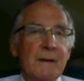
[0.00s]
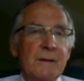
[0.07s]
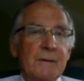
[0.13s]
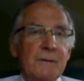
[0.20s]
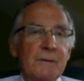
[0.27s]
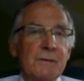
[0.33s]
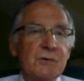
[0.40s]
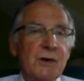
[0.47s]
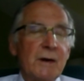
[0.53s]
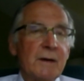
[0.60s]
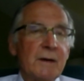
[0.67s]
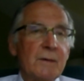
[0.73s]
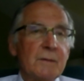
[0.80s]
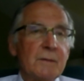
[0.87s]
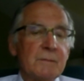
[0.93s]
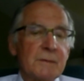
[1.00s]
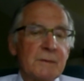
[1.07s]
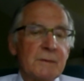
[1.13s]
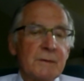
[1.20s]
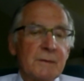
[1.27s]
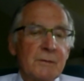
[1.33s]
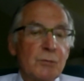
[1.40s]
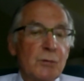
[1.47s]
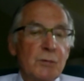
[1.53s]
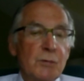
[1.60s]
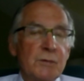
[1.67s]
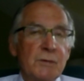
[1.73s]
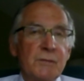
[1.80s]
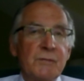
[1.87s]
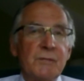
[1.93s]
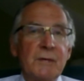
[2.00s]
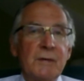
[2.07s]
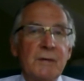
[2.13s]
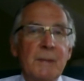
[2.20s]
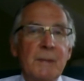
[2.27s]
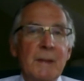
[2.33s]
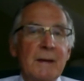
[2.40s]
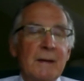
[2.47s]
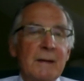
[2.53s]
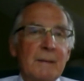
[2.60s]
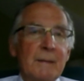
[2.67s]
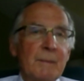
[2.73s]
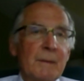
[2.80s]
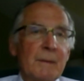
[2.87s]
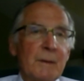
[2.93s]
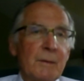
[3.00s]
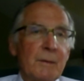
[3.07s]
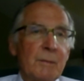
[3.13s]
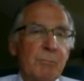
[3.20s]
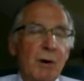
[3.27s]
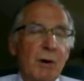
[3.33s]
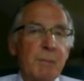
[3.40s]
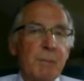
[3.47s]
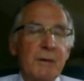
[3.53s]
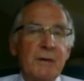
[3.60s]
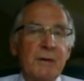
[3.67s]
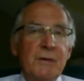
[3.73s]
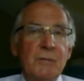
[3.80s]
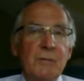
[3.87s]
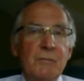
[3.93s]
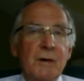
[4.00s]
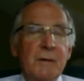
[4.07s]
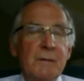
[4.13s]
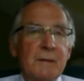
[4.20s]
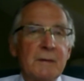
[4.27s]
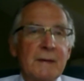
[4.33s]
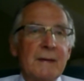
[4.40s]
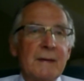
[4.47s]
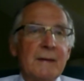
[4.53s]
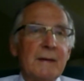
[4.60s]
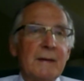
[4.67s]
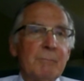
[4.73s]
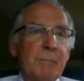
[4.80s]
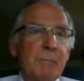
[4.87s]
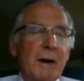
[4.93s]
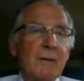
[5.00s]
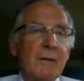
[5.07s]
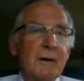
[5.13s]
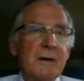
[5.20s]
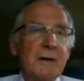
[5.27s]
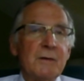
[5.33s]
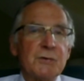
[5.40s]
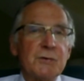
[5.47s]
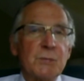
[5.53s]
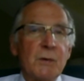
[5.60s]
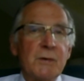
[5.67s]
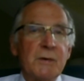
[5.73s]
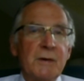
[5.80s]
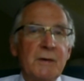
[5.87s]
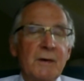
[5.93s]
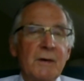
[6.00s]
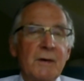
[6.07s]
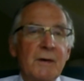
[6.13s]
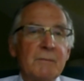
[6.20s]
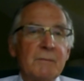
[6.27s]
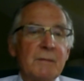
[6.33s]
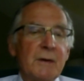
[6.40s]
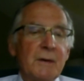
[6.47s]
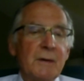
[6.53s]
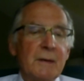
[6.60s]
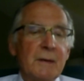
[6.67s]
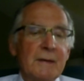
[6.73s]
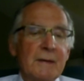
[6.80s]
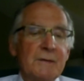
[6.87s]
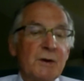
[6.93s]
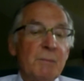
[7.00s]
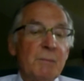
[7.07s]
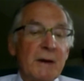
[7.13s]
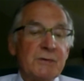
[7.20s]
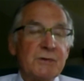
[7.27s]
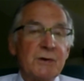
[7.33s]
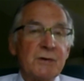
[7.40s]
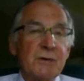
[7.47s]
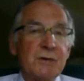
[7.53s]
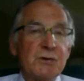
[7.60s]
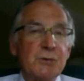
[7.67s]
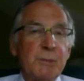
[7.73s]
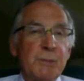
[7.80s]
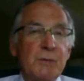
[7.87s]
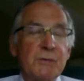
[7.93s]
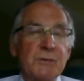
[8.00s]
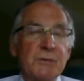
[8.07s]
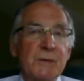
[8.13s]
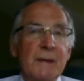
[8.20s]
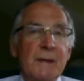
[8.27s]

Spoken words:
to check out the root of property. You've got paralegals working on domestic disputes.